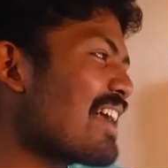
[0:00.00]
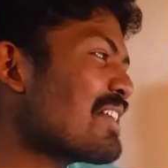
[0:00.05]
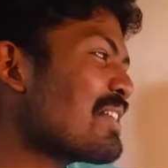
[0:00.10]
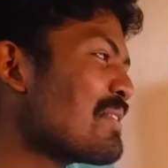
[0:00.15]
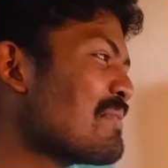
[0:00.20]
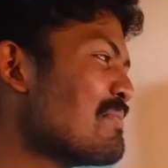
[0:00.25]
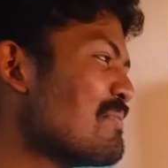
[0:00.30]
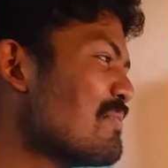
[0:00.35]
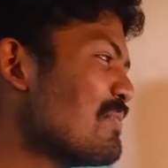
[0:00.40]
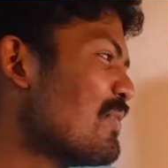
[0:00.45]

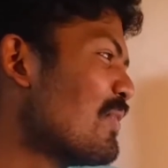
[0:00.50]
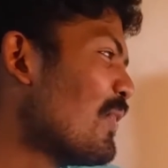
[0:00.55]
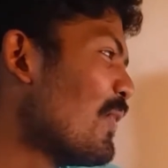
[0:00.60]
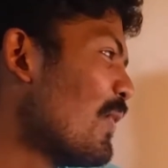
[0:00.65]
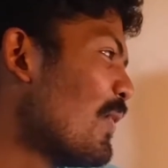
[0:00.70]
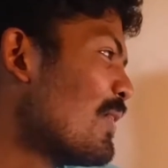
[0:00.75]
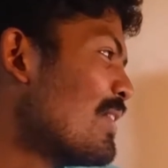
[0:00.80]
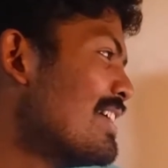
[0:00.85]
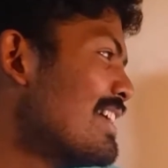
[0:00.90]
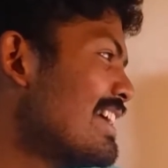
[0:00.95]
Harem
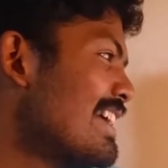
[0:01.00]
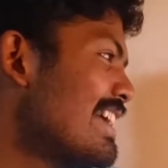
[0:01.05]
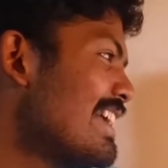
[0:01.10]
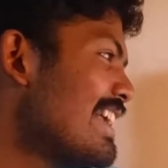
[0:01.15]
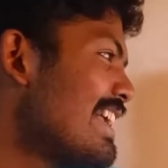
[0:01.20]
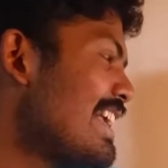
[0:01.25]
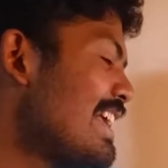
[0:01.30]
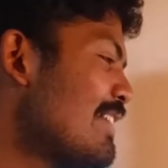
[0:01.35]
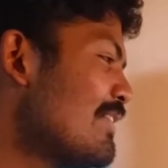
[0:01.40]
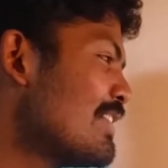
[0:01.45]
War.
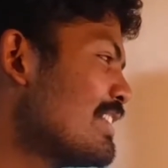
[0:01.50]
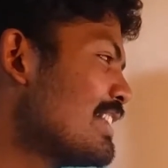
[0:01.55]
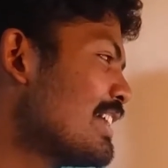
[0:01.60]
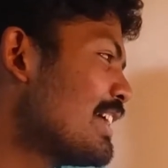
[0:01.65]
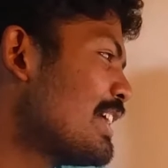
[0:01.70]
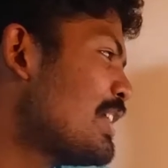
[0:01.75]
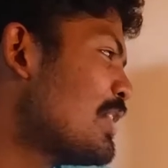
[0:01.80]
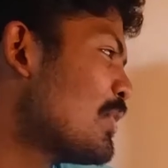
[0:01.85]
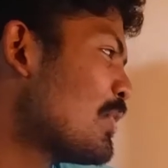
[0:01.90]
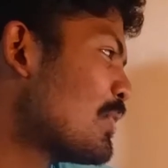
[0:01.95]
Even
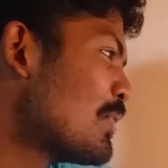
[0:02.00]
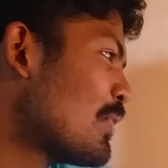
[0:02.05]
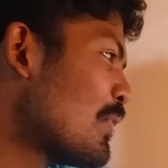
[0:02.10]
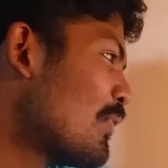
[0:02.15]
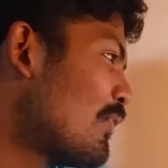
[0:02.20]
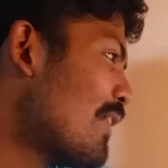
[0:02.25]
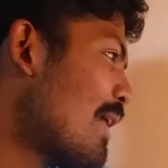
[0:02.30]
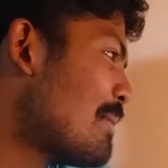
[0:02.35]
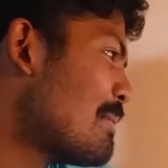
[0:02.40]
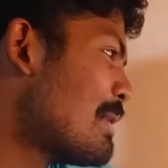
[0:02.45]
the
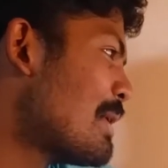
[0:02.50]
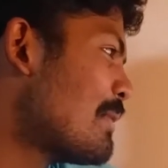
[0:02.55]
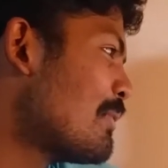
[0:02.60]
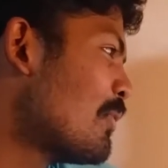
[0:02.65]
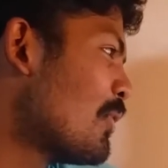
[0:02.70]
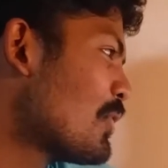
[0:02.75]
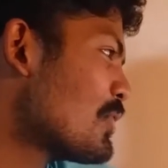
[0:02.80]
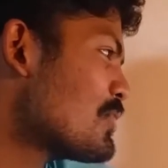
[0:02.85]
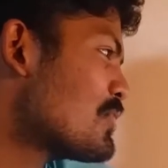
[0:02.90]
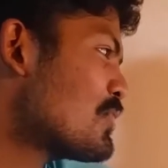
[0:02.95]
Hyogoro family
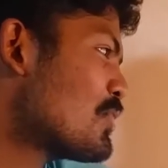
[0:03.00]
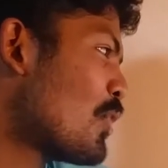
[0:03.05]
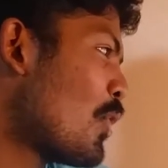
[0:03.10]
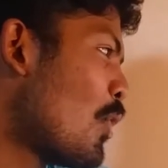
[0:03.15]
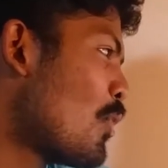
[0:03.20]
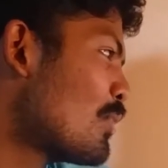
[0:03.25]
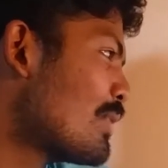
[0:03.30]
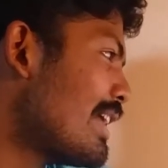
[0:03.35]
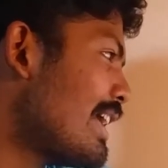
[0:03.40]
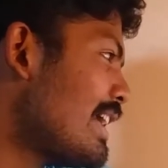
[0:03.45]
was
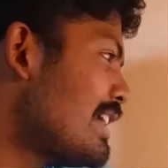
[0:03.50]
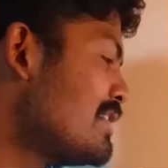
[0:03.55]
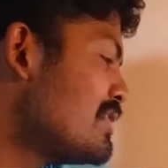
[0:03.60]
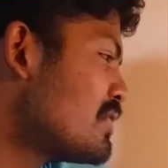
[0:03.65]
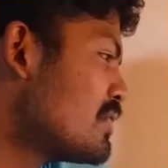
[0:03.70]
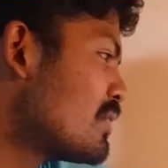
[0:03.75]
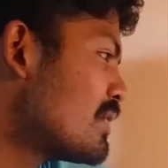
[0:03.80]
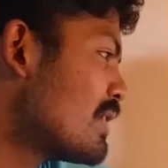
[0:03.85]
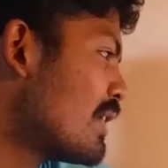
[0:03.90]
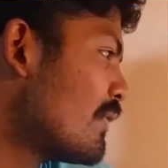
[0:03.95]
drawn
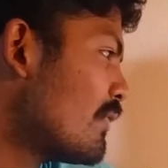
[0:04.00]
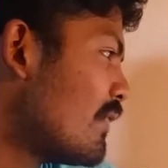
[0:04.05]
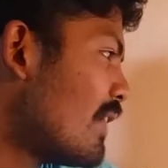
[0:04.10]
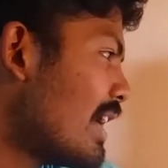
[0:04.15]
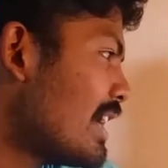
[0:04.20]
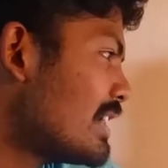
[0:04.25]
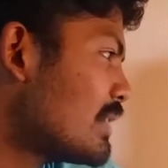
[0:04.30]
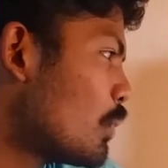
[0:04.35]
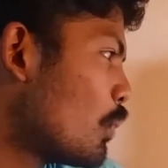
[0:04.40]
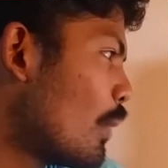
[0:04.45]
into the
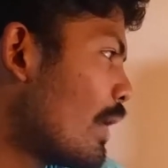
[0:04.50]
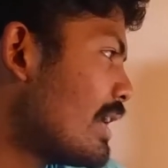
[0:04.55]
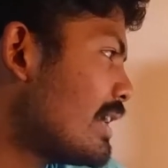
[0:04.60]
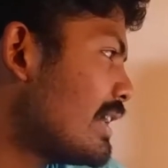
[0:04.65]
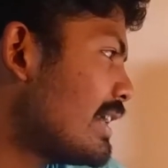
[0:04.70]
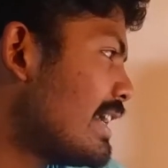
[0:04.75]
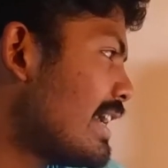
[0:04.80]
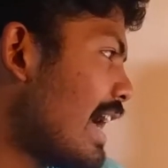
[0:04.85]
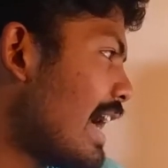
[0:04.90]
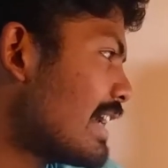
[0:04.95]
fight
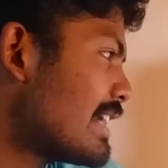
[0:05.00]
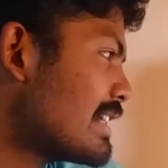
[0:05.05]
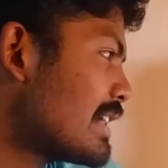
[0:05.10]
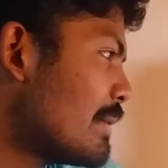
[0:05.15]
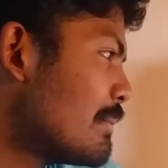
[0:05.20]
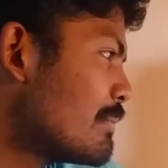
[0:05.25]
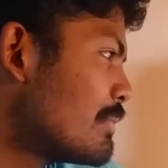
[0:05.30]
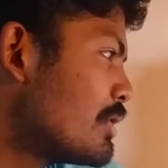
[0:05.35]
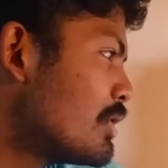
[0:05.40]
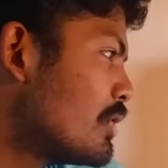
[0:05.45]
when he
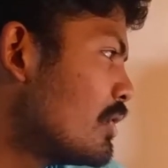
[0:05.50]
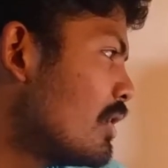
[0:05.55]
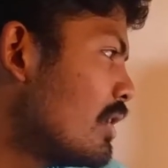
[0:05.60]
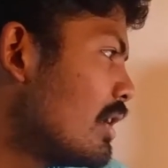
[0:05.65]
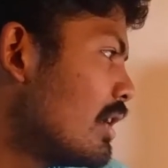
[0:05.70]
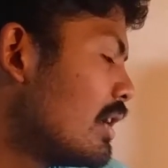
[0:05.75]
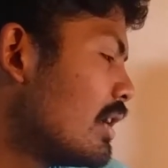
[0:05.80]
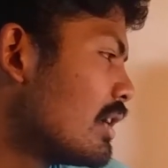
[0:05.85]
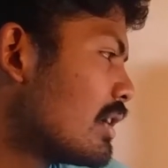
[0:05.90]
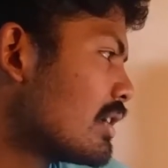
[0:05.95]
attempted to
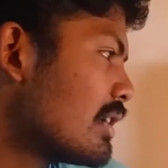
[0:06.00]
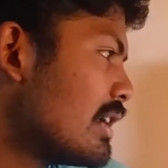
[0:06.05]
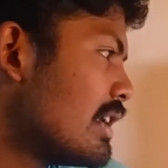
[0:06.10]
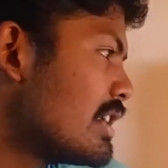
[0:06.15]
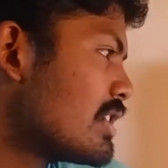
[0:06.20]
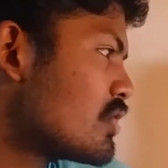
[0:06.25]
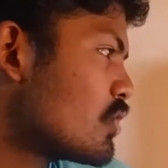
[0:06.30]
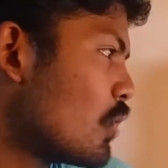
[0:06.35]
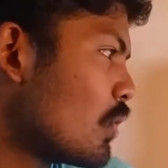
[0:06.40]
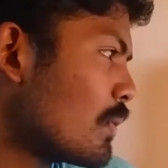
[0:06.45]

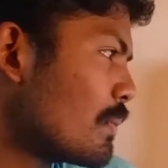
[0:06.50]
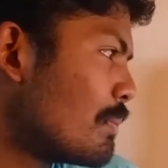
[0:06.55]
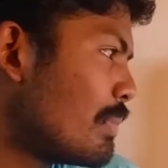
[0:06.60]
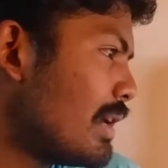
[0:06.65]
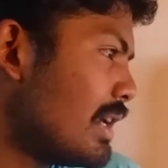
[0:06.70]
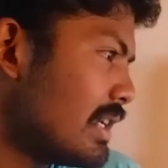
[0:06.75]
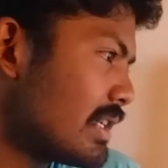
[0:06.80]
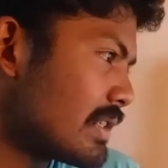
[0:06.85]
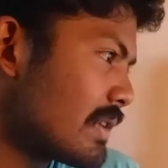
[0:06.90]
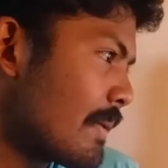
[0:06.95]
restore
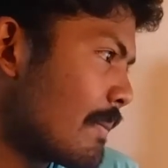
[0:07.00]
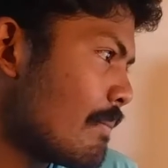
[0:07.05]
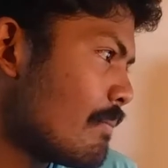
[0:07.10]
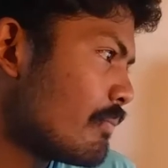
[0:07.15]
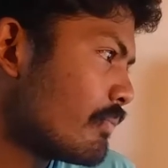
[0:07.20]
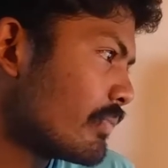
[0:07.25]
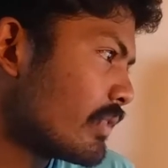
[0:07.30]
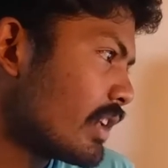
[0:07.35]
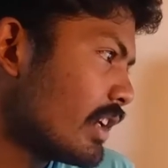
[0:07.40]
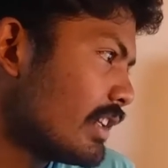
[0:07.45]
peace
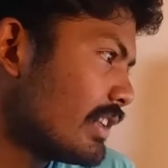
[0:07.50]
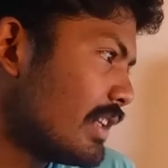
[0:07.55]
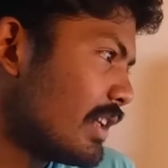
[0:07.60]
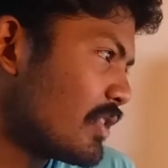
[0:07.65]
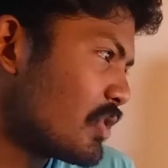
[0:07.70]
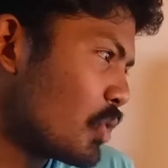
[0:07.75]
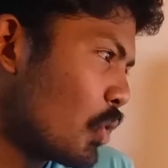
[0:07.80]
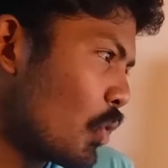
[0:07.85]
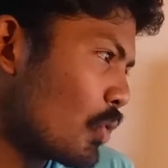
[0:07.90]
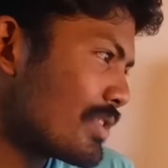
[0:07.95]

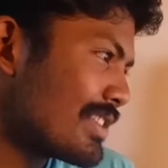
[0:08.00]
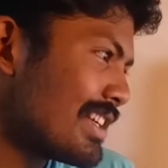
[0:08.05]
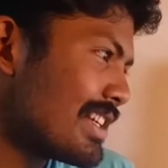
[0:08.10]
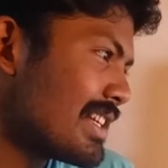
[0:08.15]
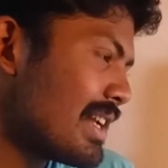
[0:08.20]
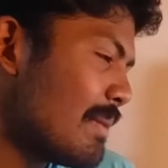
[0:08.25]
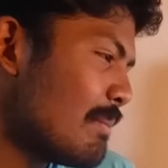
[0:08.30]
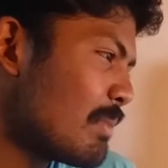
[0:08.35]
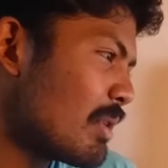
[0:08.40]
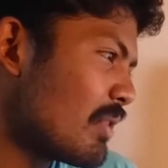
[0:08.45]
the
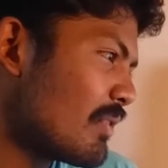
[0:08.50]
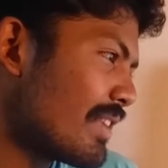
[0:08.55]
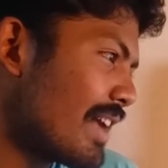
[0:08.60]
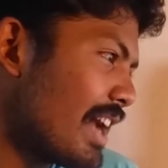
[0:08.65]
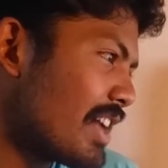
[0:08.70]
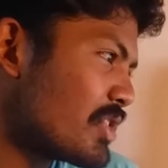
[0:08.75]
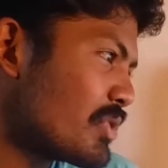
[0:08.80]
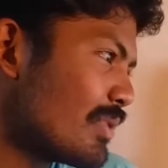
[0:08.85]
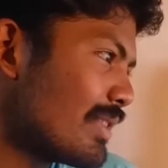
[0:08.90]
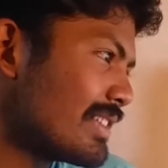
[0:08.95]
total number of
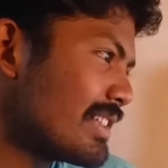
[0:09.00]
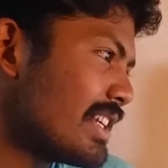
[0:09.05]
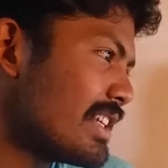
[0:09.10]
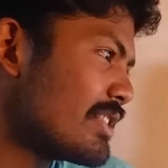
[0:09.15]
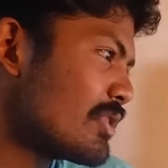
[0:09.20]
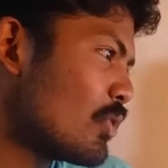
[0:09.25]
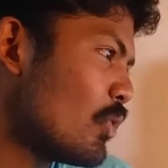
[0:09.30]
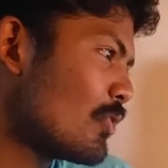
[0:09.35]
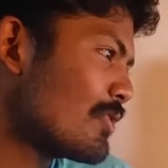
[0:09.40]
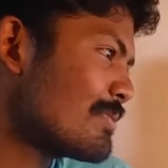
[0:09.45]

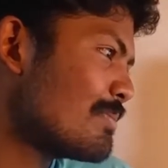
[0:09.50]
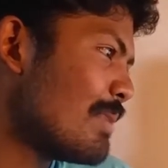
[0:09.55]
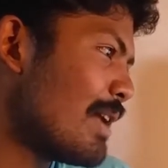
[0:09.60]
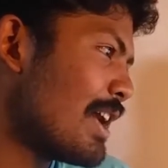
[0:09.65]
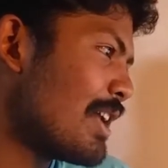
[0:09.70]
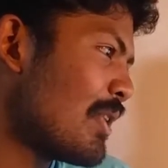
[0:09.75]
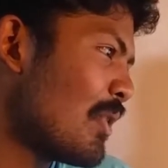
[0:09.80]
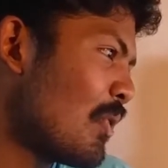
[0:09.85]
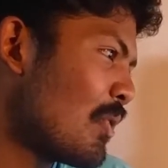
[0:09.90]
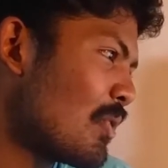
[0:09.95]
casualties caused
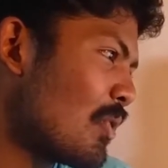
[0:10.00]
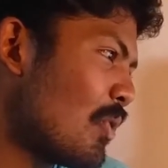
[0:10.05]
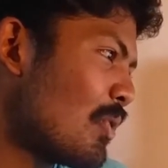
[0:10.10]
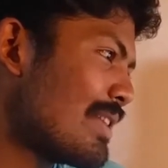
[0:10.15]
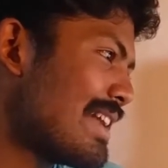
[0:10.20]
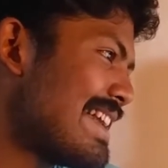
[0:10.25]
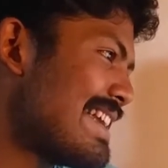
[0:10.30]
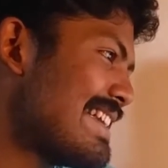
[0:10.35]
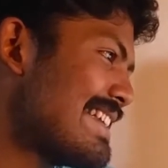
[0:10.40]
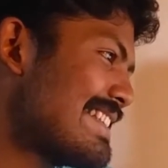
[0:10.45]
by Lord
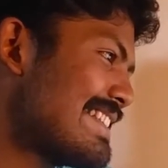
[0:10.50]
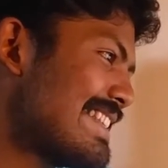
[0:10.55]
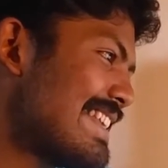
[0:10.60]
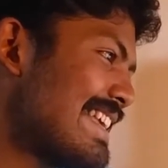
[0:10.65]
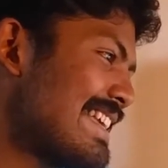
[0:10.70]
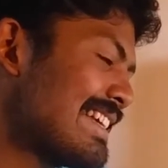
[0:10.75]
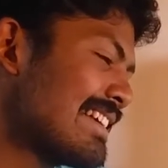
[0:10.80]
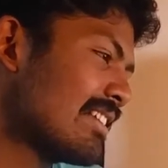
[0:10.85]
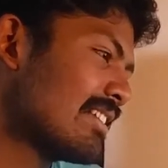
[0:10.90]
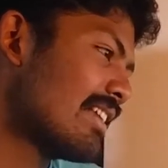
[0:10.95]
Oden
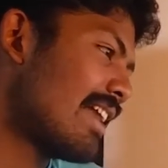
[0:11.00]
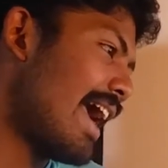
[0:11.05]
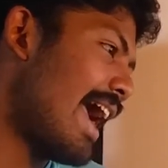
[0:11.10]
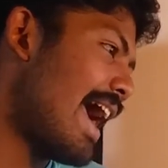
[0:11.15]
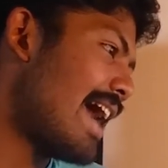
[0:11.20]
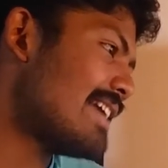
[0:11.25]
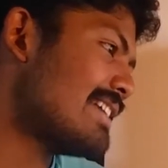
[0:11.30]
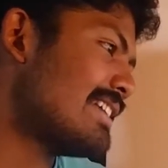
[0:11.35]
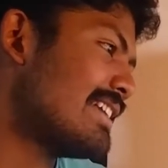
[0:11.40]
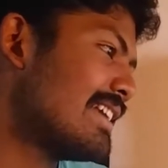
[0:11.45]

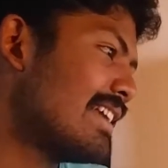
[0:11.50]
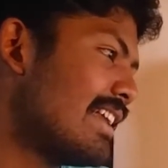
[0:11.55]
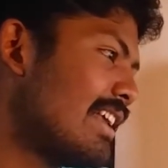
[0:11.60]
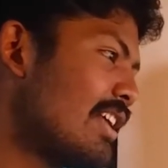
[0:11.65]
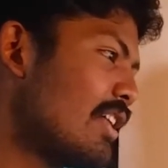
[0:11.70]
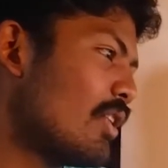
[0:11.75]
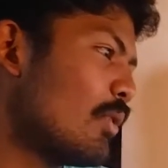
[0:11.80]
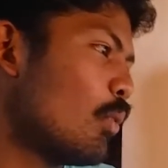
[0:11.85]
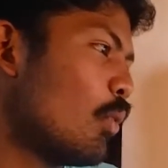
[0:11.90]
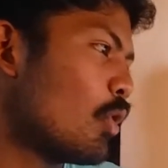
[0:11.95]

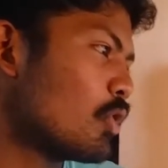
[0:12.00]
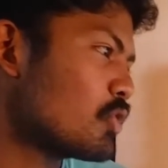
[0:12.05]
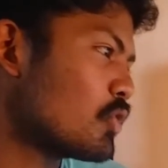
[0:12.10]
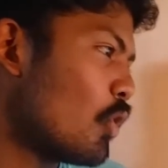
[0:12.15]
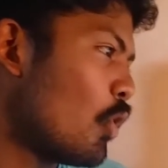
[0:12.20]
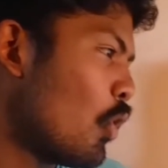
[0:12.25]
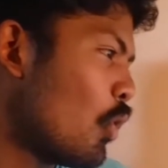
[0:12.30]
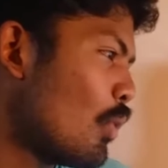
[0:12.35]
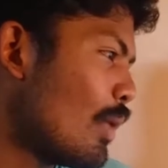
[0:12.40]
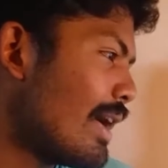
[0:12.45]
single-handedly
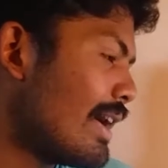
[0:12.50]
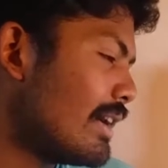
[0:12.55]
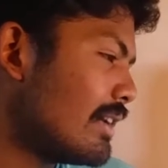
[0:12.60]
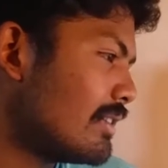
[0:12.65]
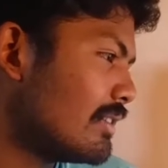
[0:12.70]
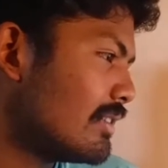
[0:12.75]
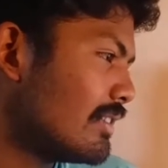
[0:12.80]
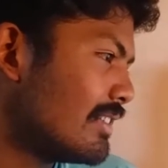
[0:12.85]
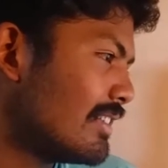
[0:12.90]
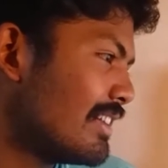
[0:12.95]
was over.